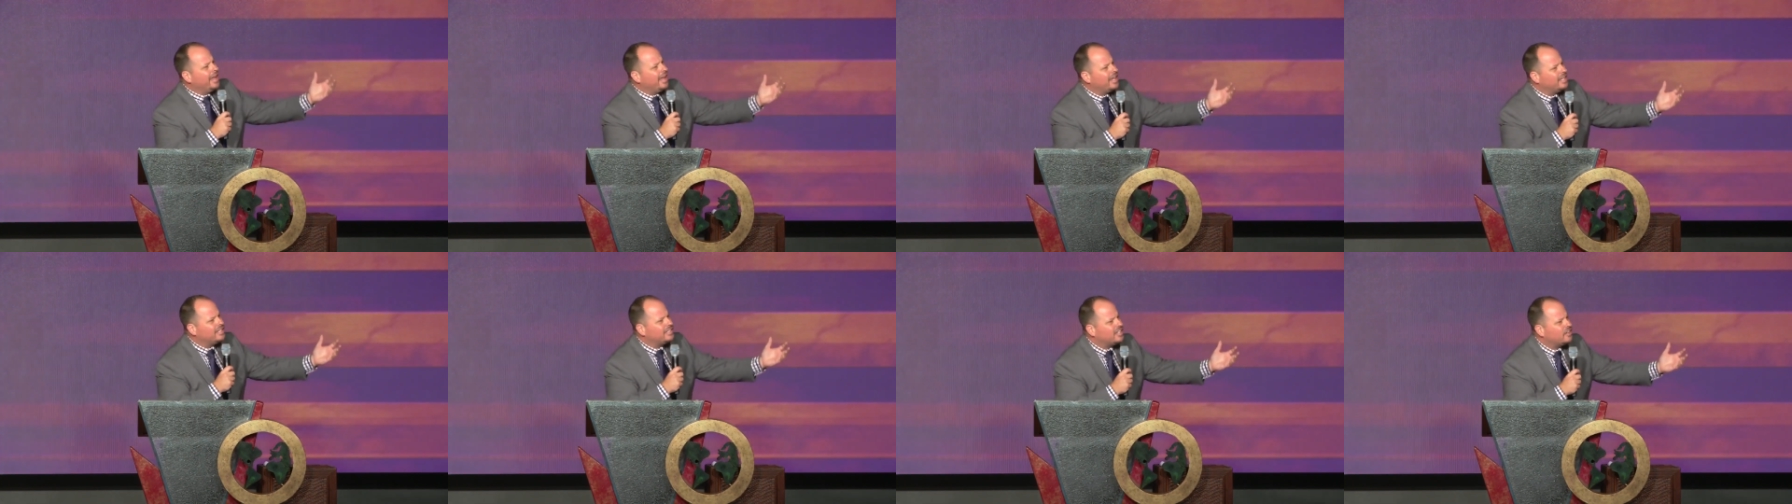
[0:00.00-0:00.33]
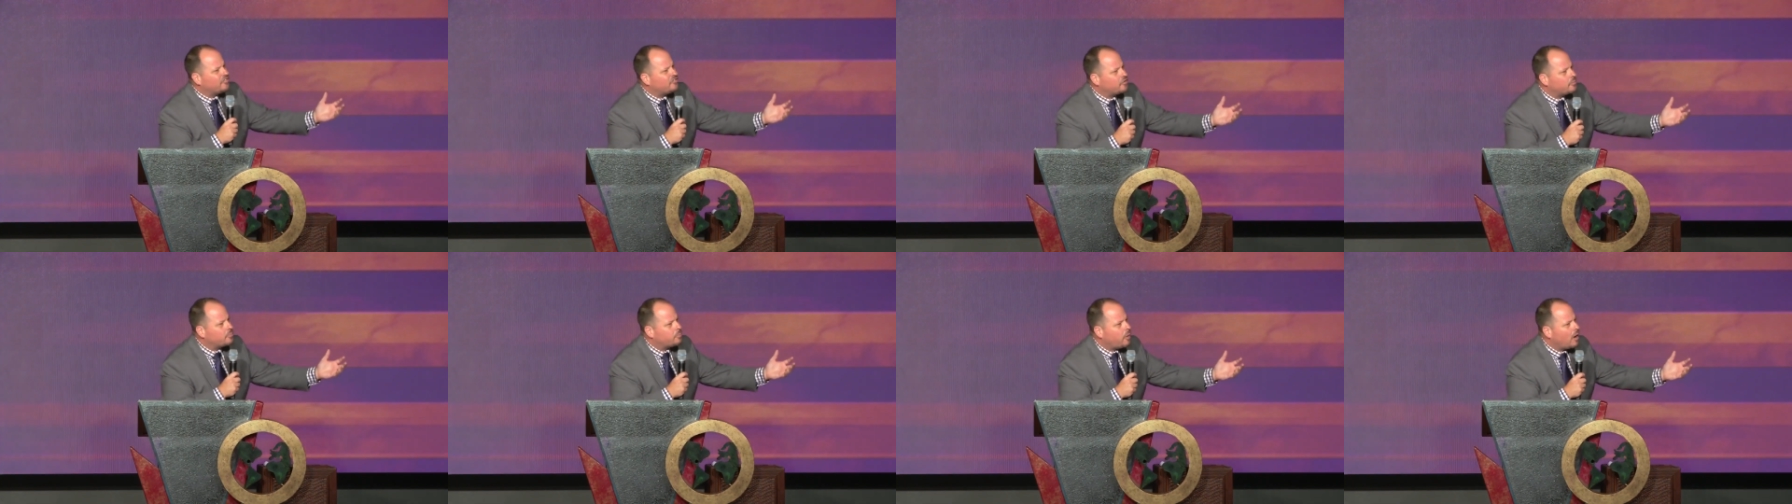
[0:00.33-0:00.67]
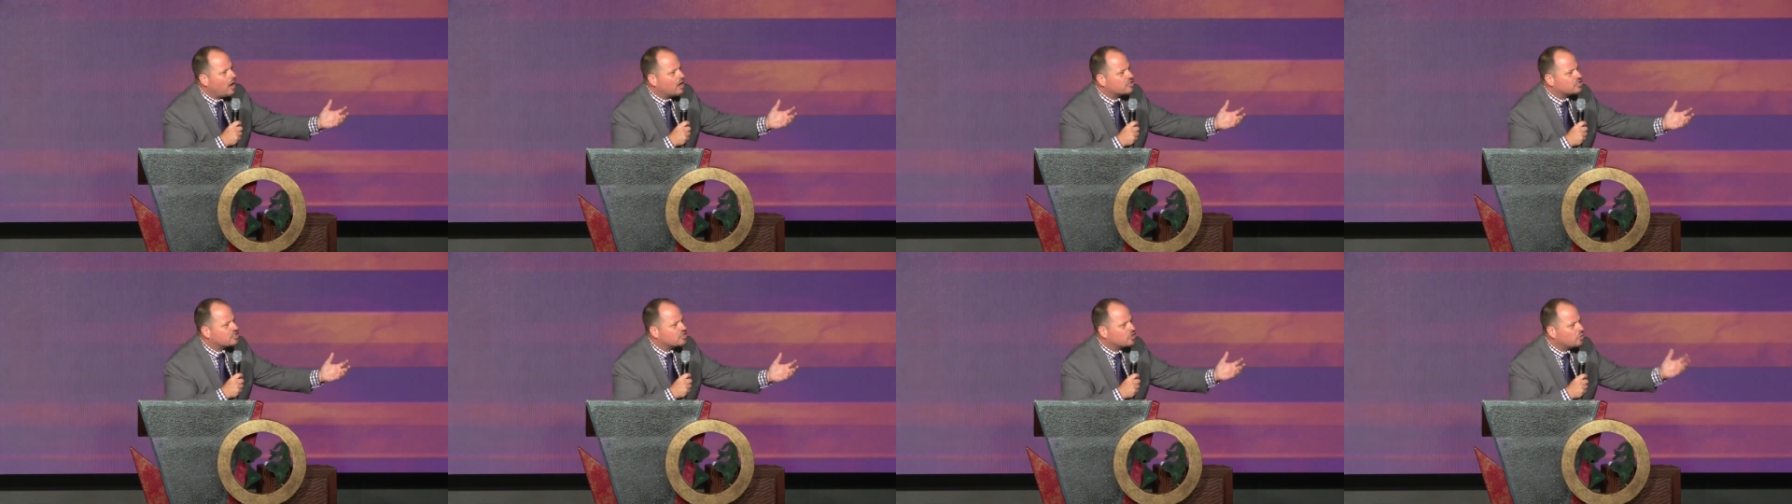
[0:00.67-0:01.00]
in different
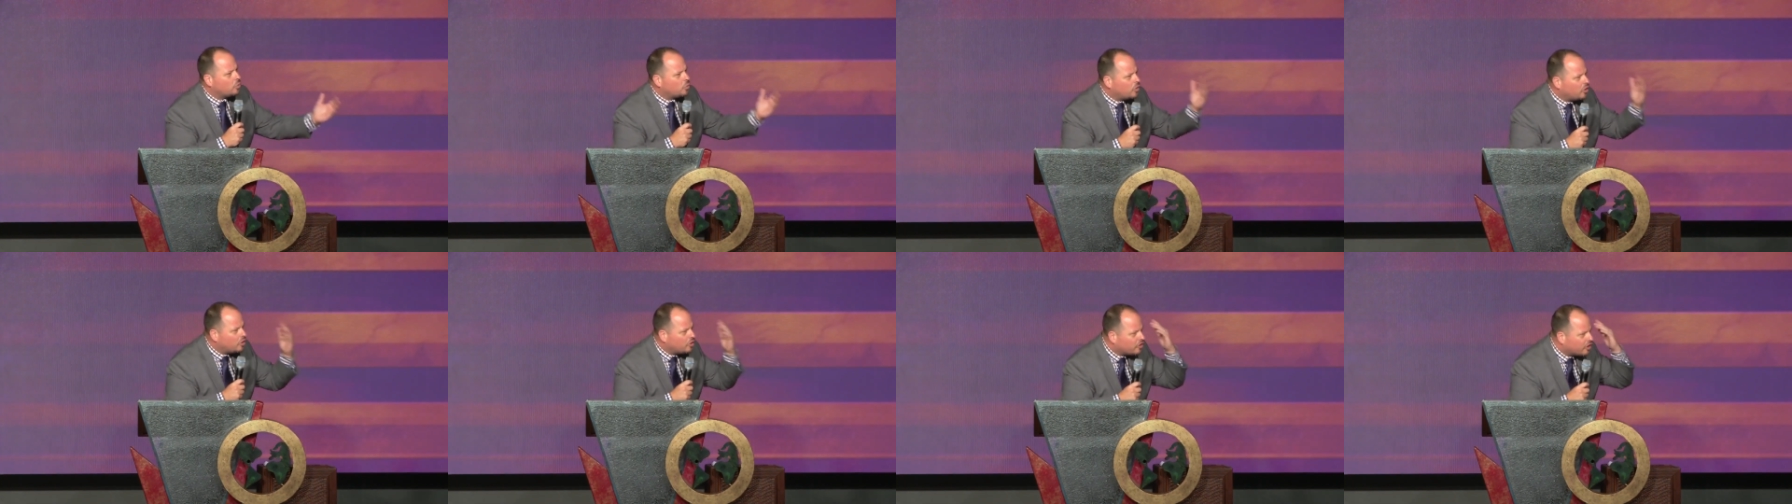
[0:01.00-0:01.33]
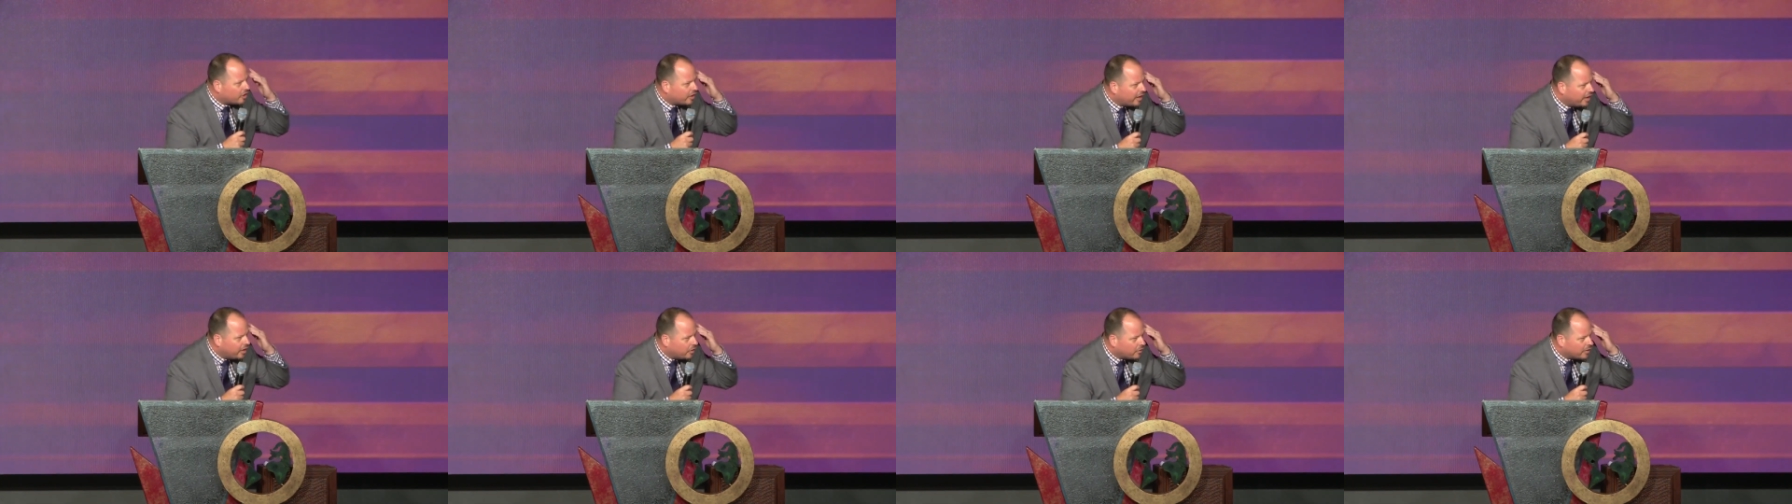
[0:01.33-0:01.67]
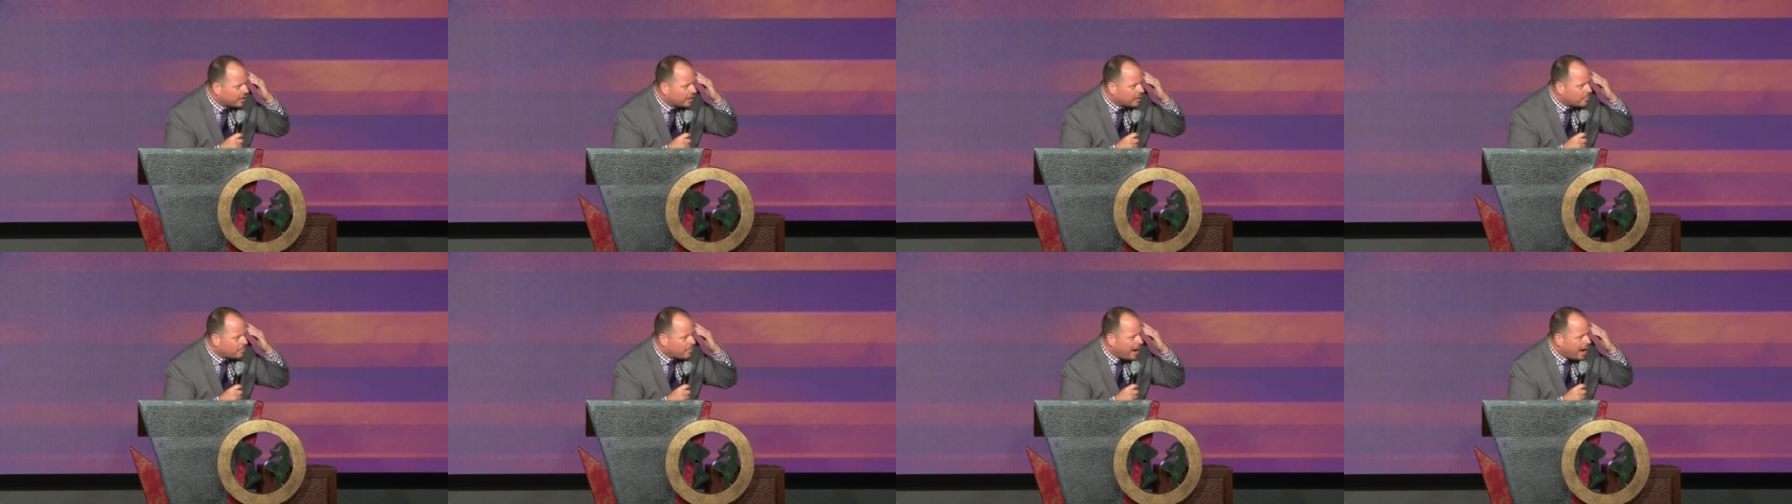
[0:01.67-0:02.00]
parts of the world are
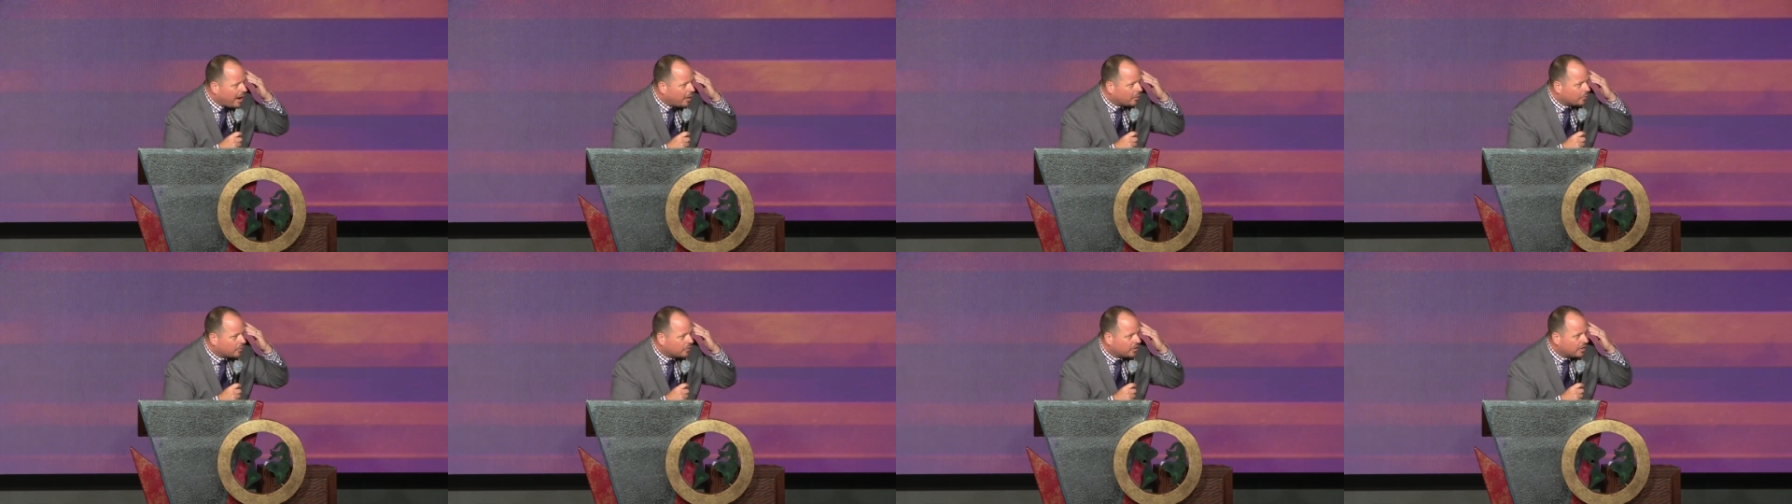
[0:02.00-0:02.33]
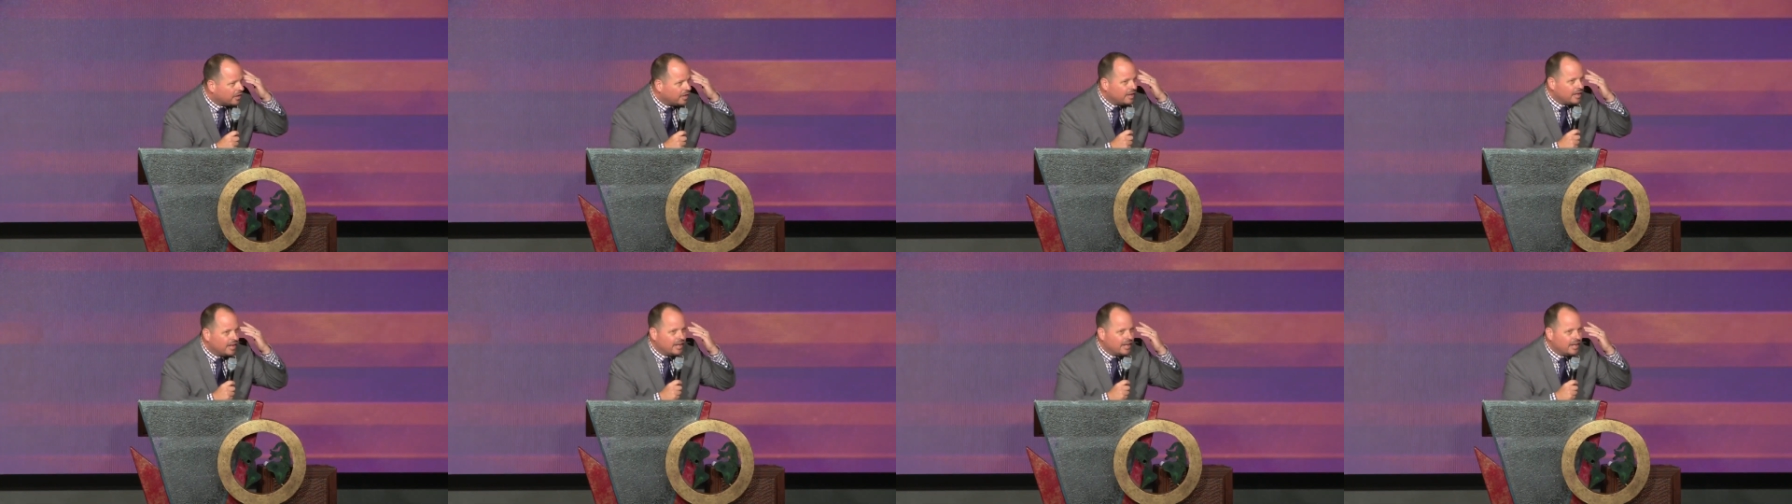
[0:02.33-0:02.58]
hearing about,